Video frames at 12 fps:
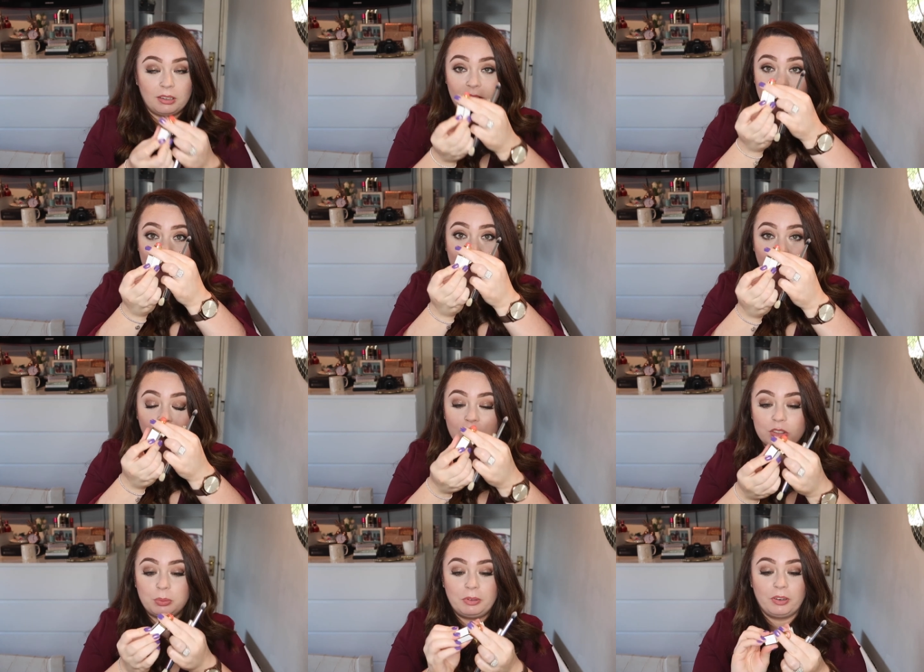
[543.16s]
It's nearly
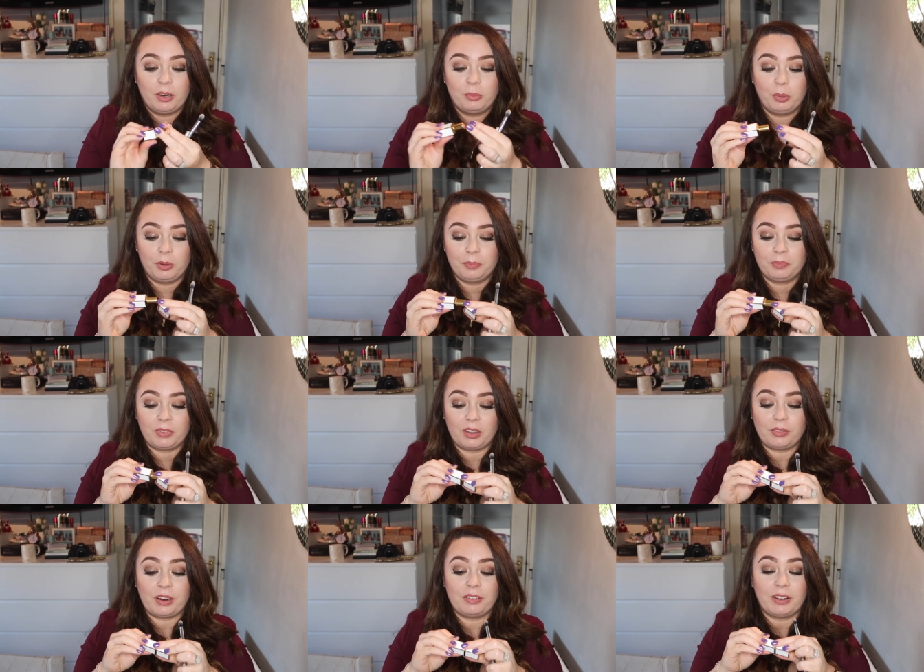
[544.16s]
gone to be fair, but
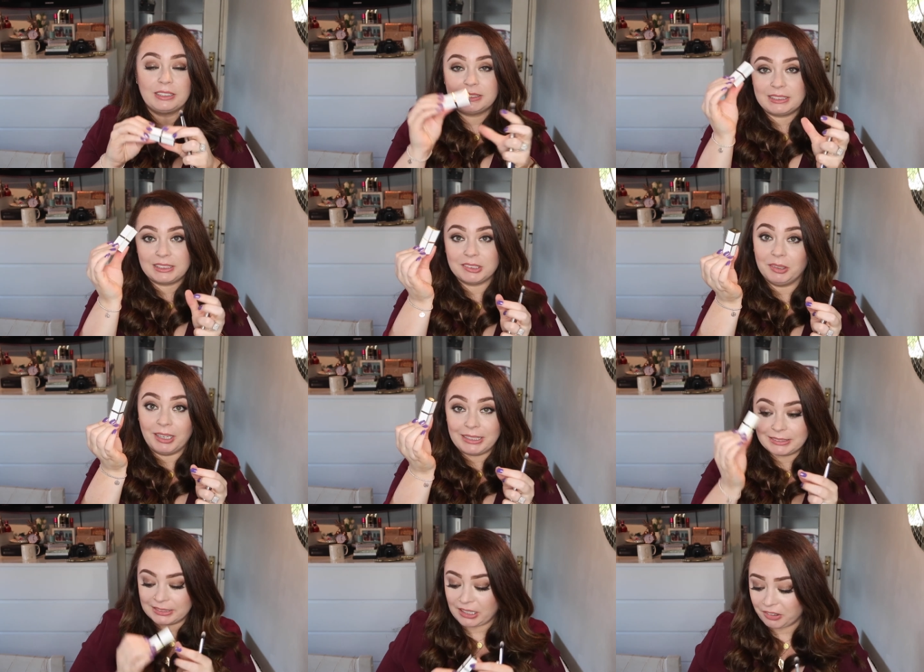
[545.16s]
it's very fancy, so I
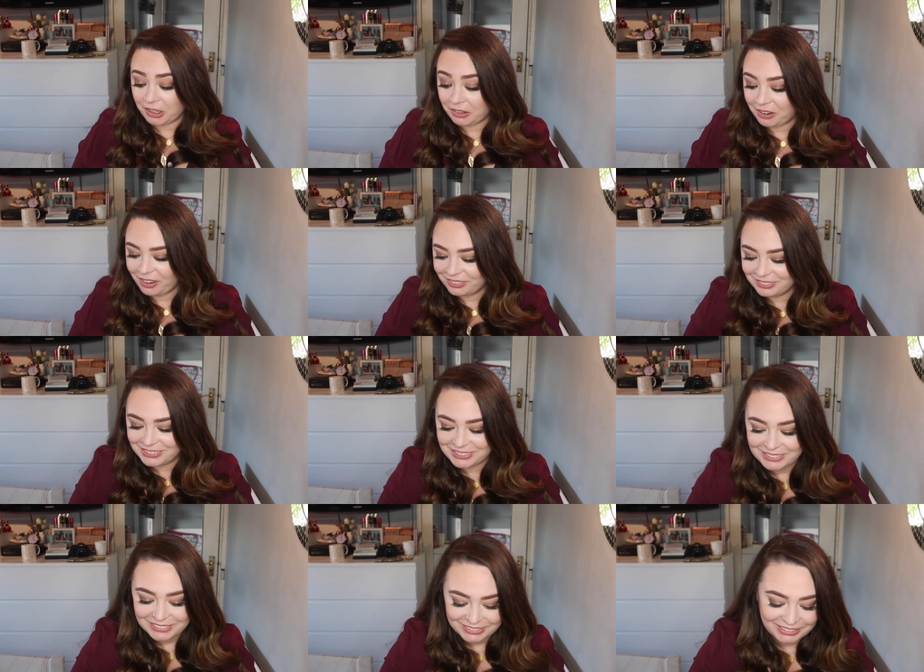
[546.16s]
like to carry it
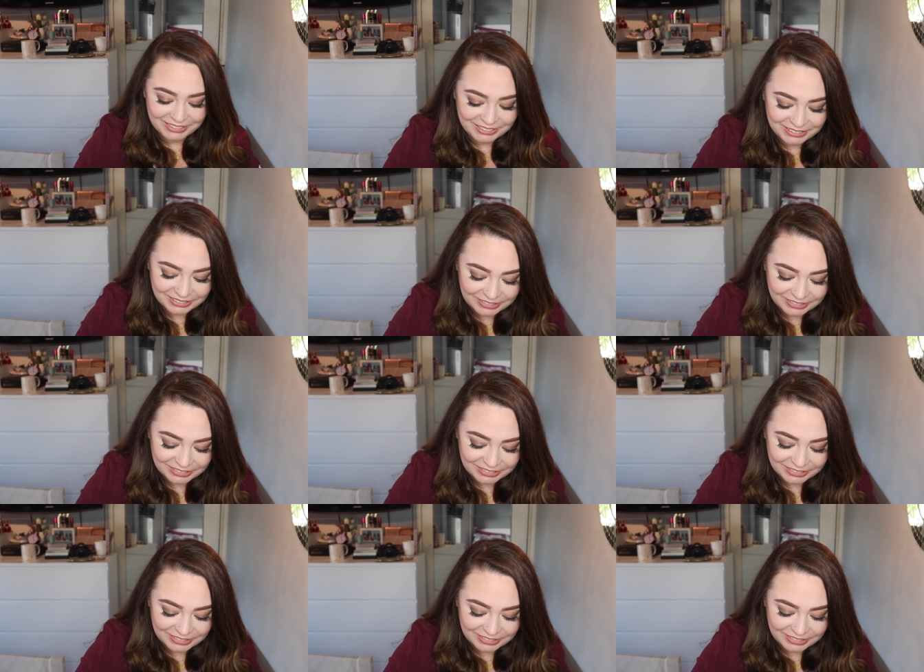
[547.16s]
around.